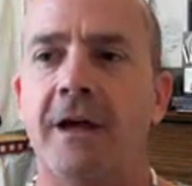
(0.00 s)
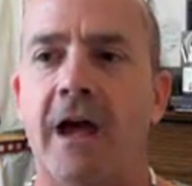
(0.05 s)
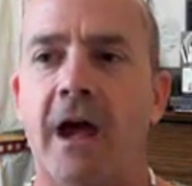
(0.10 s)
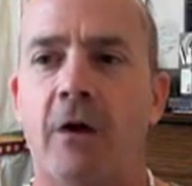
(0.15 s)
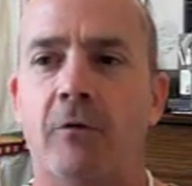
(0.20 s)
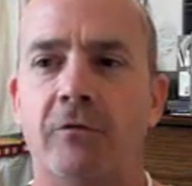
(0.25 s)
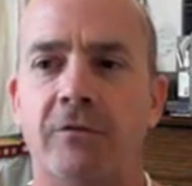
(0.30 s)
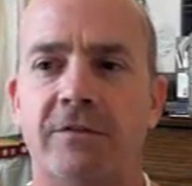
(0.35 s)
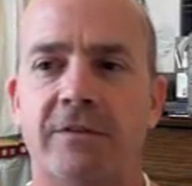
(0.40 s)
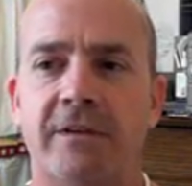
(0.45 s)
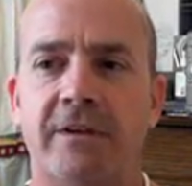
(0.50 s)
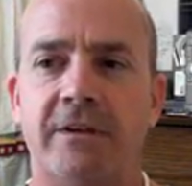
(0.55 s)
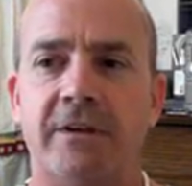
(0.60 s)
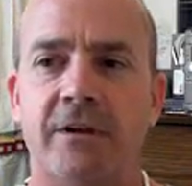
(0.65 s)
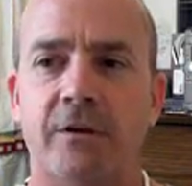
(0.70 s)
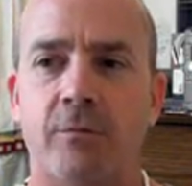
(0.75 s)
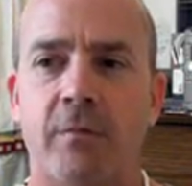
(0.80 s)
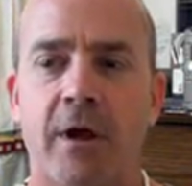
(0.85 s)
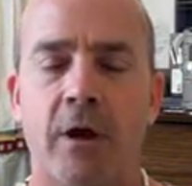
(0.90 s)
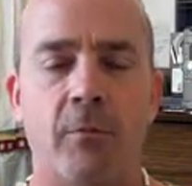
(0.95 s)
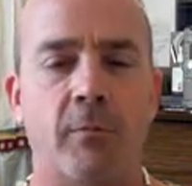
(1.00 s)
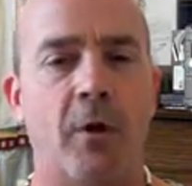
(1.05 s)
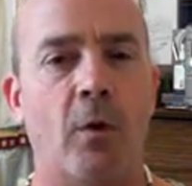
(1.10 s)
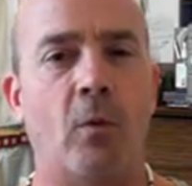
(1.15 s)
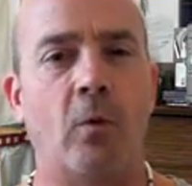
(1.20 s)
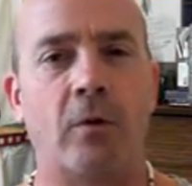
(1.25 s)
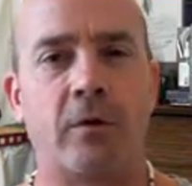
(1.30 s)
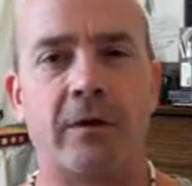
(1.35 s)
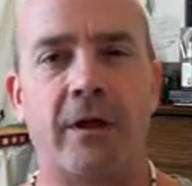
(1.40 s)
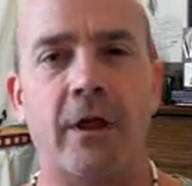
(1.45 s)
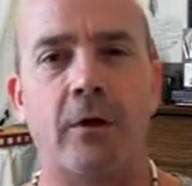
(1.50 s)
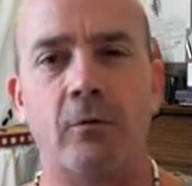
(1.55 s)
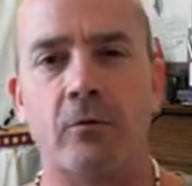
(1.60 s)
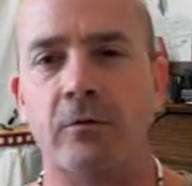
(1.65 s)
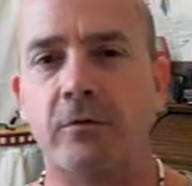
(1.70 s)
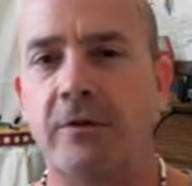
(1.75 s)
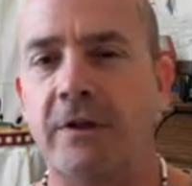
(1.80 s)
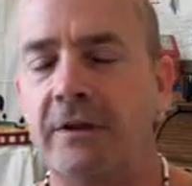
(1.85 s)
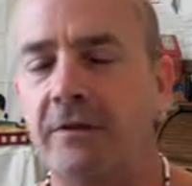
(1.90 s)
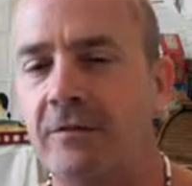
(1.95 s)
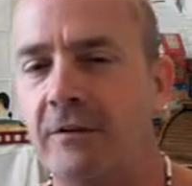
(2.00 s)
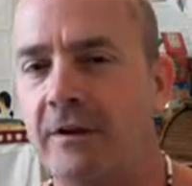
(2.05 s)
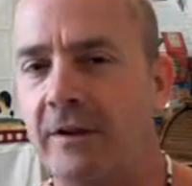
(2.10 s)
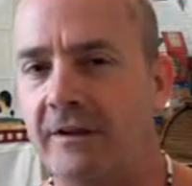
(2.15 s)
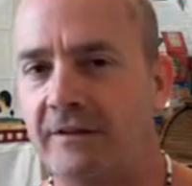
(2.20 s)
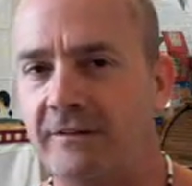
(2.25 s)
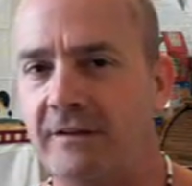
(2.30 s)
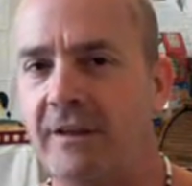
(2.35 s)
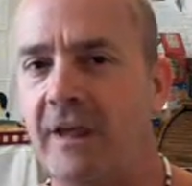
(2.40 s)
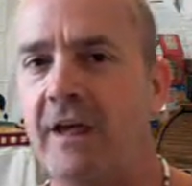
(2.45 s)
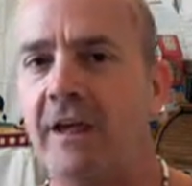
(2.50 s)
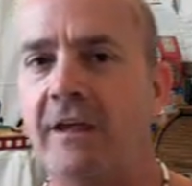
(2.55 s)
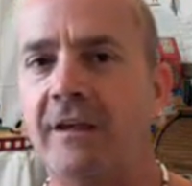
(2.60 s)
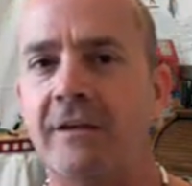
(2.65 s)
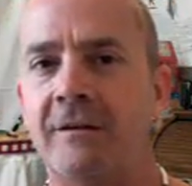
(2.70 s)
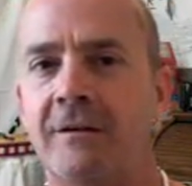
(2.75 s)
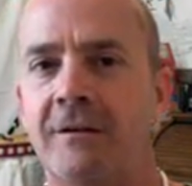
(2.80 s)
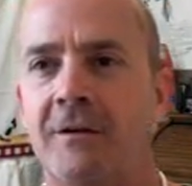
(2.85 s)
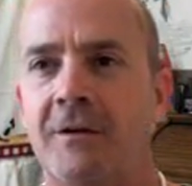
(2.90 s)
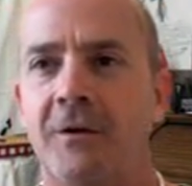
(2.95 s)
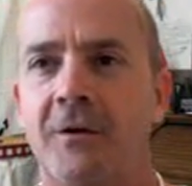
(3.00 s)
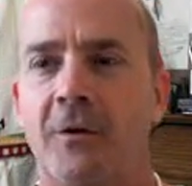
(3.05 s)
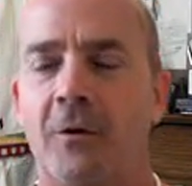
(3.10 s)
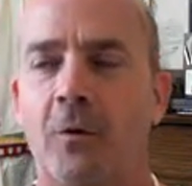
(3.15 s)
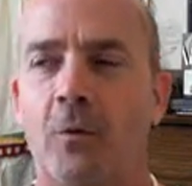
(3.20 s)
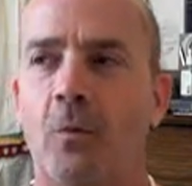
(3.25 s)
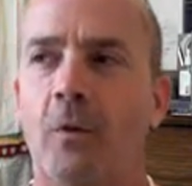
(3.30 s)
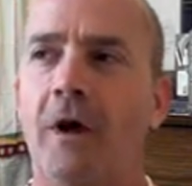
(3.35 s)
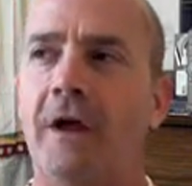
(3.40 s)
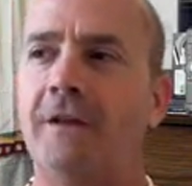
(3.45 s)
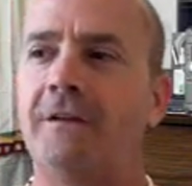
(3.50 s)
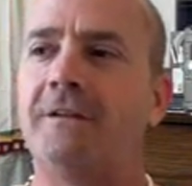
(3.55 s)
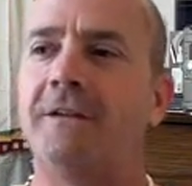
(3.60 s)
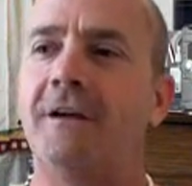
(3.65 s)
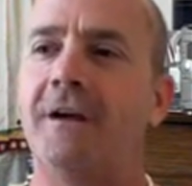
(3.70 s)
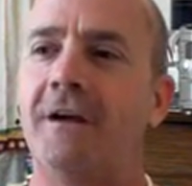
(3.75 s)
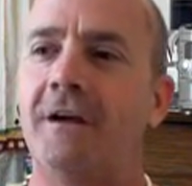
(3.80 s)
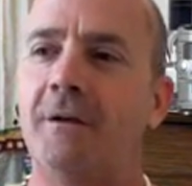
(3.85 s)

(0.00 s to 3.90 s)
I was thinking about my workout routine the next day, or what